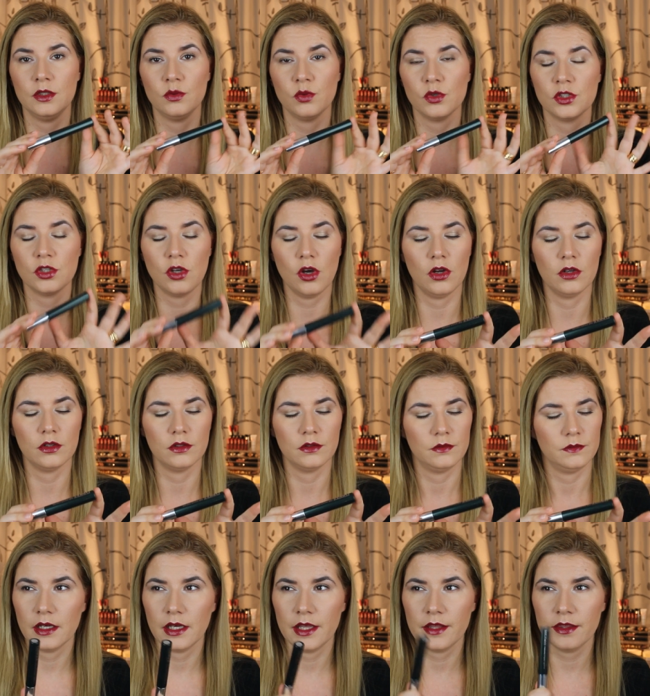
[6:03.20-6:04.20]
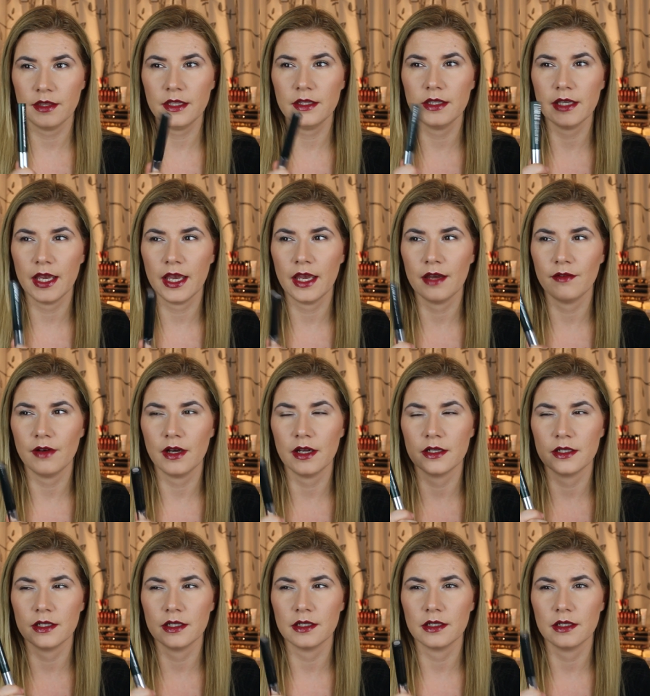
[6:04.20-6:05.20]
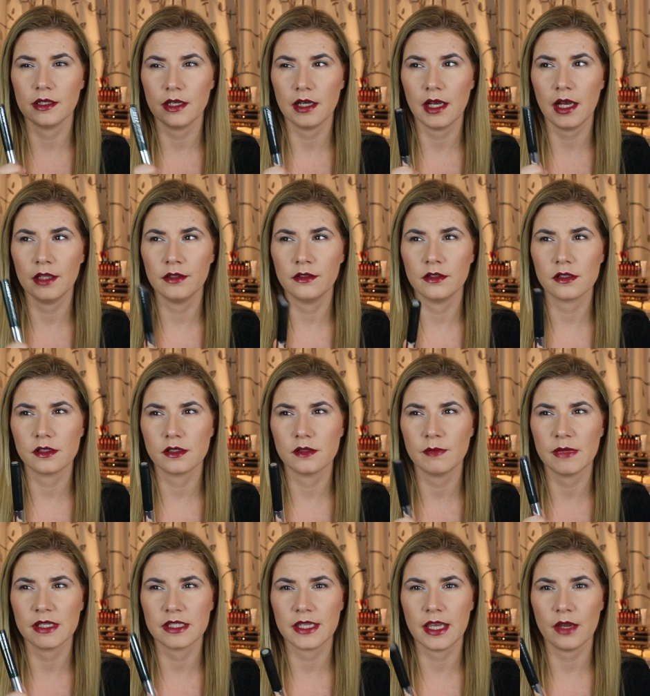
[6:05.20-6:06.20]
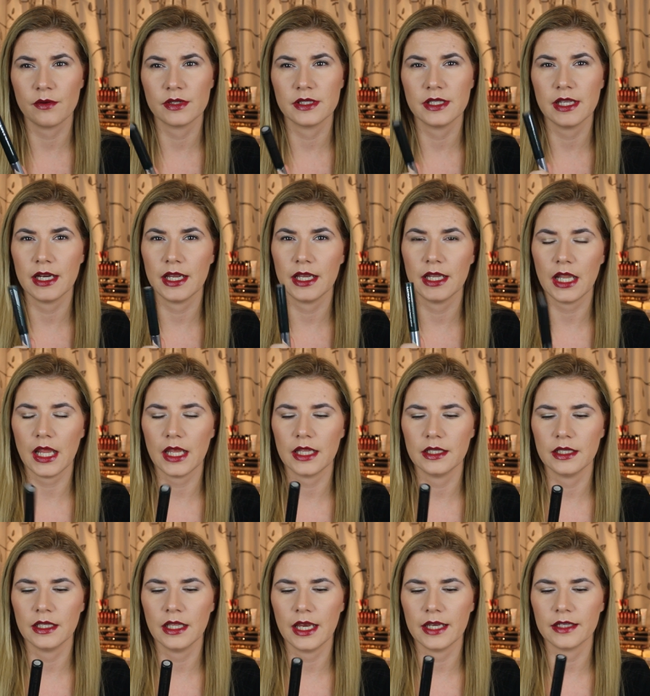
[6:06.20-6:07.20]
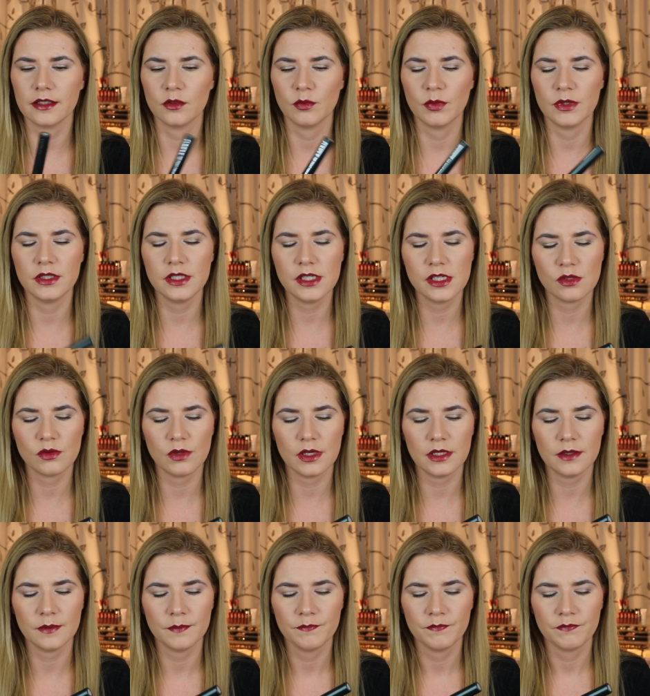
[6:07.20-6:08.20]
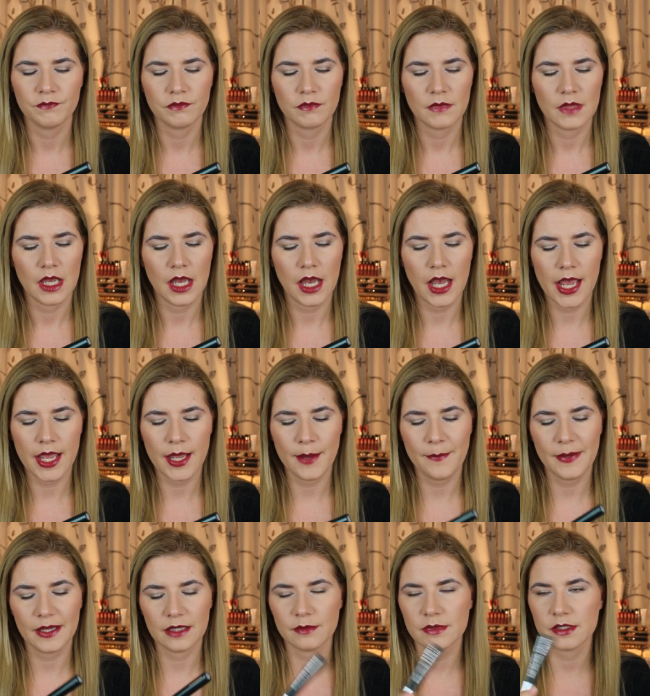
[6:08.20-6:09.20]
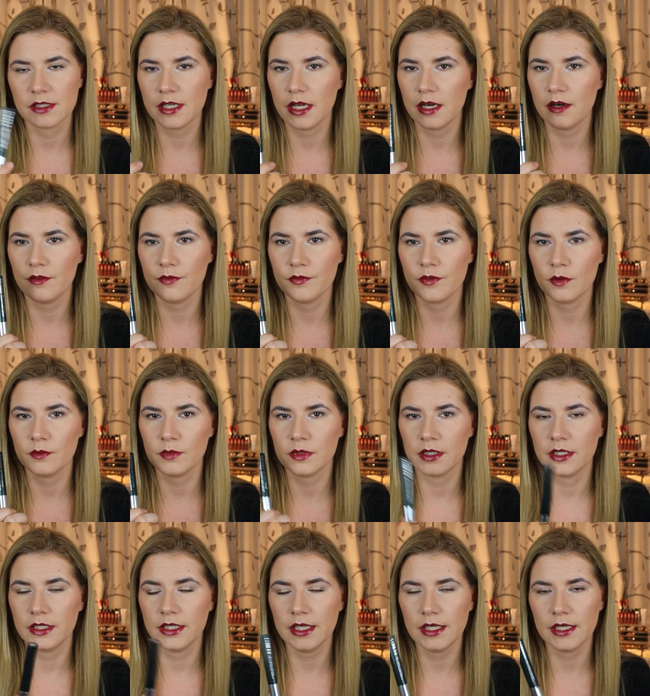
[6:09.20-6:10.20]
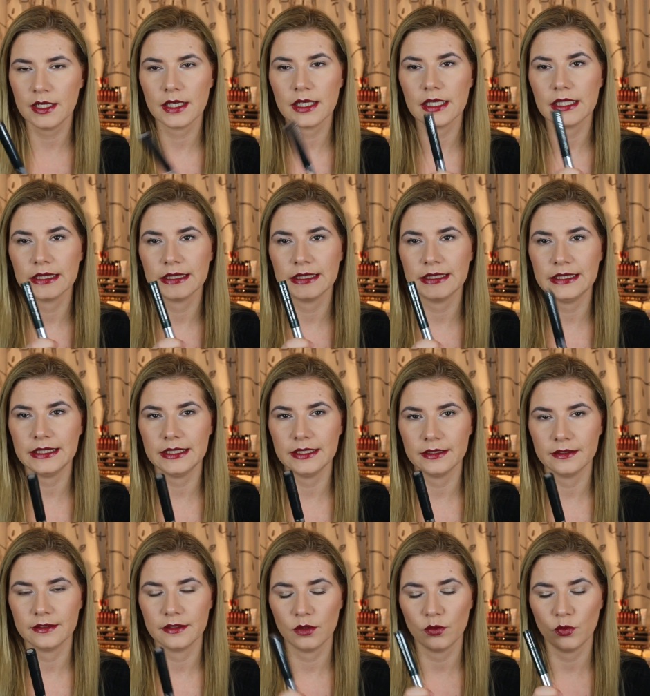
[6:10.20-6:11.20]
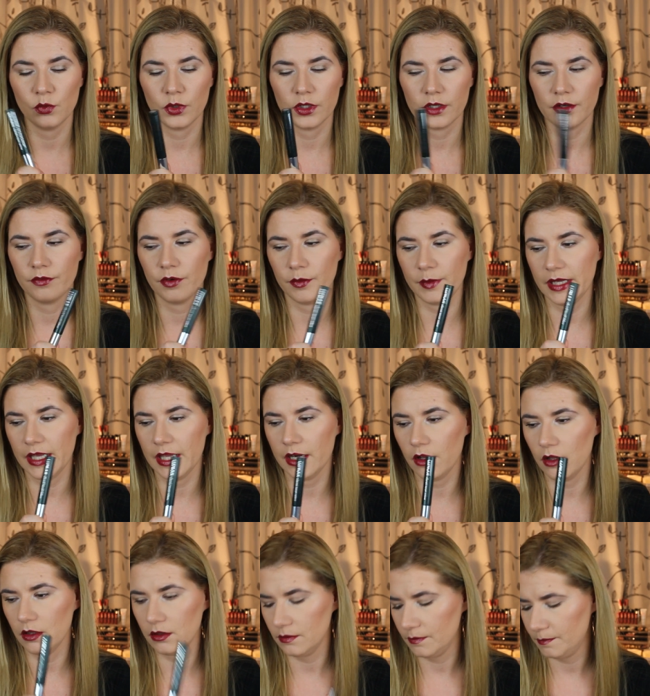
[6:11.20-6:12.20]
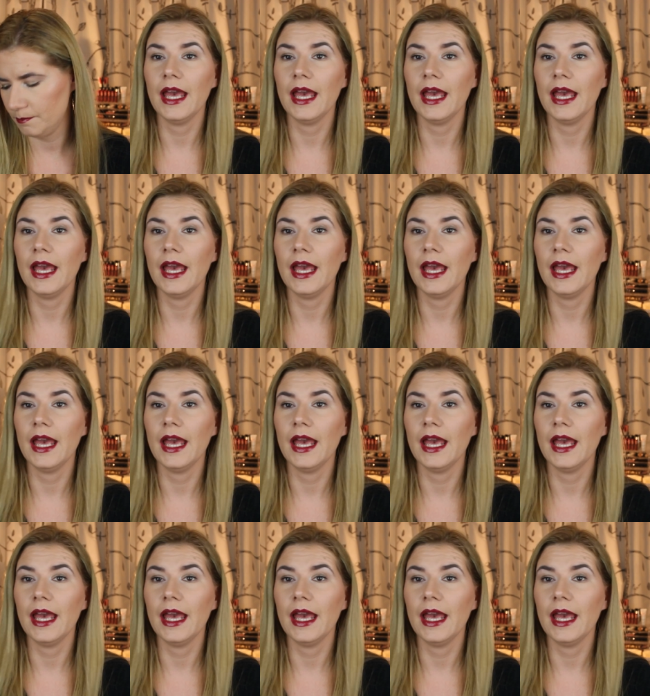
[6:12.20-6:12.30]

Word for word: it was gone. I think they have an other mascara that I li liked but this one, High Impact Mascara from Clinique, didn't work for me at all